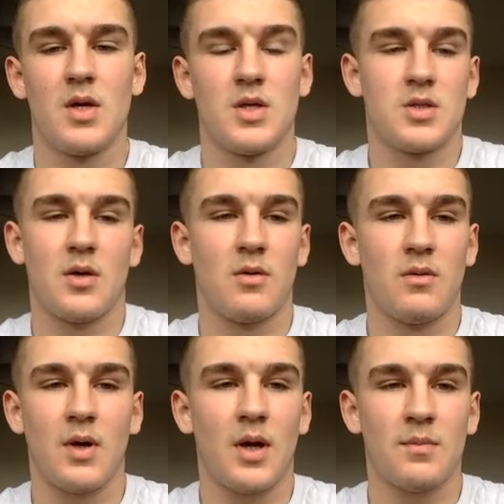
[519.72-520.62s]

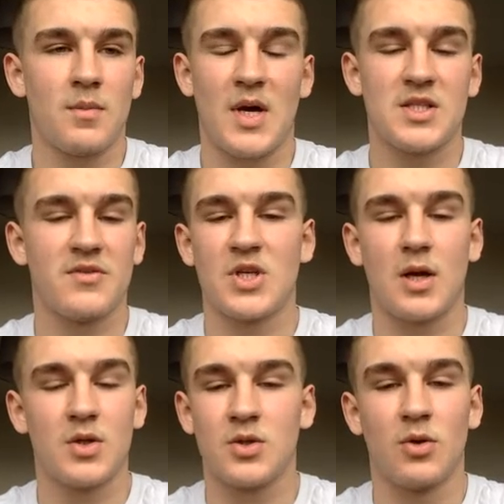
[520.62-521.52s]
So massive shout
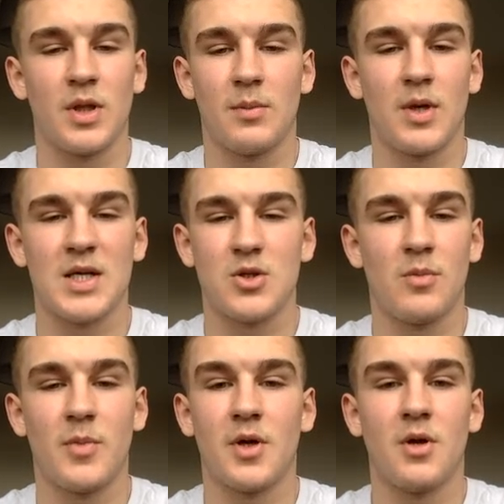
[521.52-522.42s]
out to all them guys and all
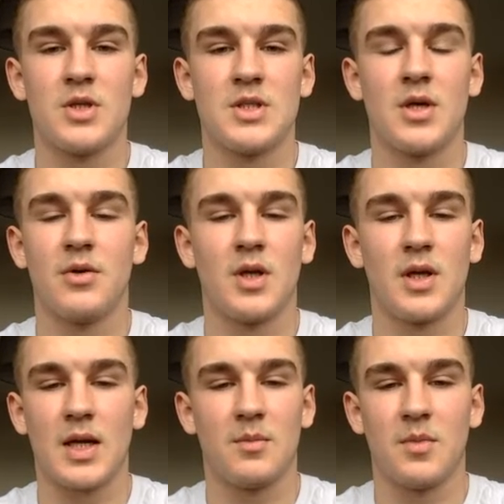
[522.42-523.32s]
my coaches here at the
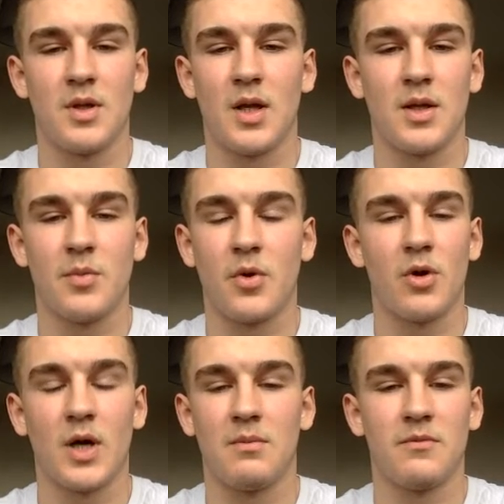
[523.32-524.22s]
academy, the
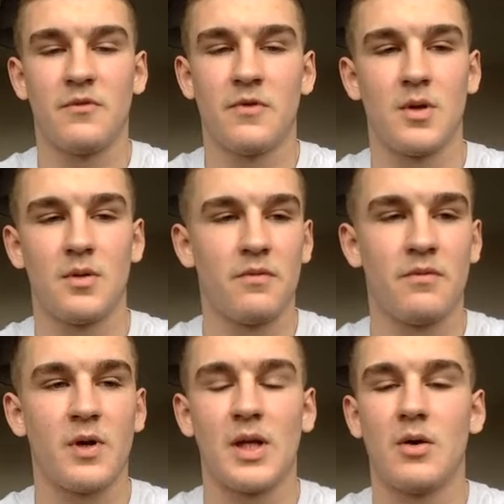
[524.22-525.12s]
program,
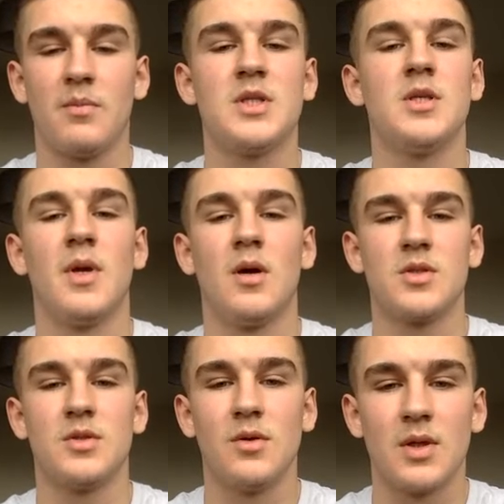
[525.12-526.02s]
for allowing me to be able
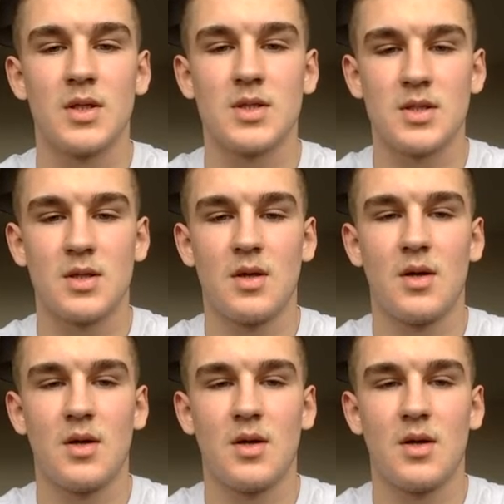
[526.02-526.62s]
to do this.